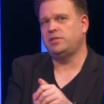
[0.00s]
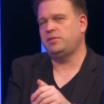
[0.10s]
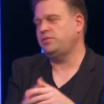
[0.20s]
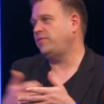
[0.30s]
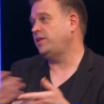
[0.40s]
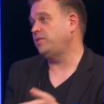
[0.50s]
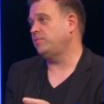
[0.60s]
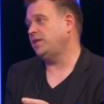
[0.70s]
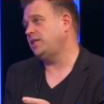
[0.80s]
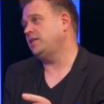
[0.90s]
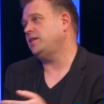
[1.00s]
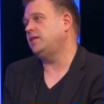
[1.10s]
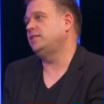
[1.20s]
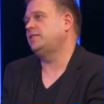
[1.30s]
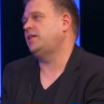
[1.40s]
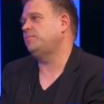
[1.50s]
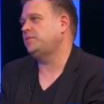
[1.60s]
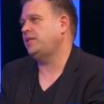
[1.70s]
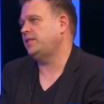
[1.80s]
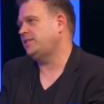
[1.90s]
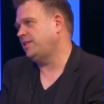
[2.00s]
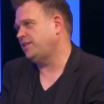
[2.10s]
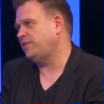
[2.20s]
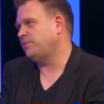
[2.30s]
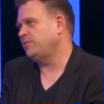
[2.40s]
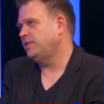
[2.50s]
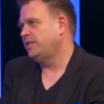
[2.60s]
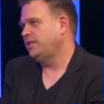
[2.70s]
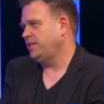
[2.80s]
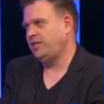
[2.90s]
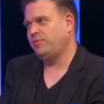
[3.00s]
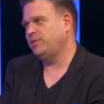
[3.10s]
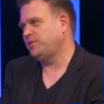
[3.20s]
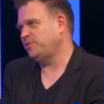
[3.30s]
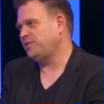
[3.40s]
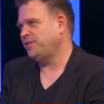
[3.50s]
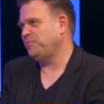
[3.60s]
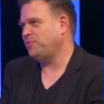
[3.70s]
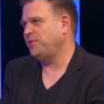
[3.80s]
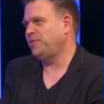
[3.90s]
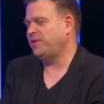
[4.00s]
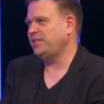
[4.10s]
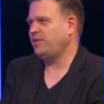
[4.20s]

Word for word: They're just finding related concepts. That said, though, keywords are still important, right?